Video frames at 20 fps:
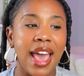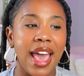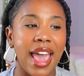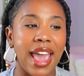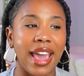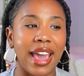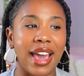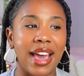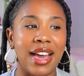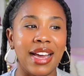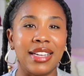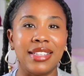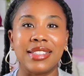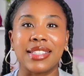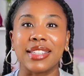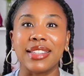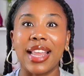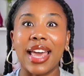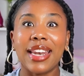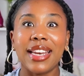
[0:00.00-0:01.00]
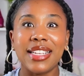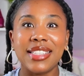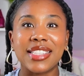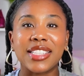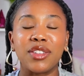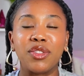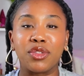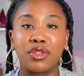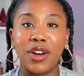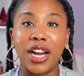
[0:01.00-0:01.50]
and let in
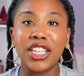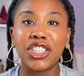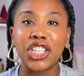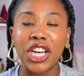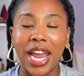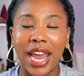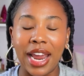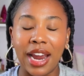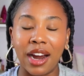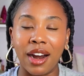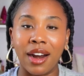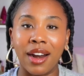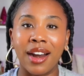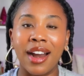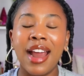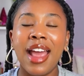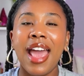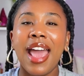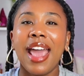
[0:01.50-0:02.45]
some fresh air.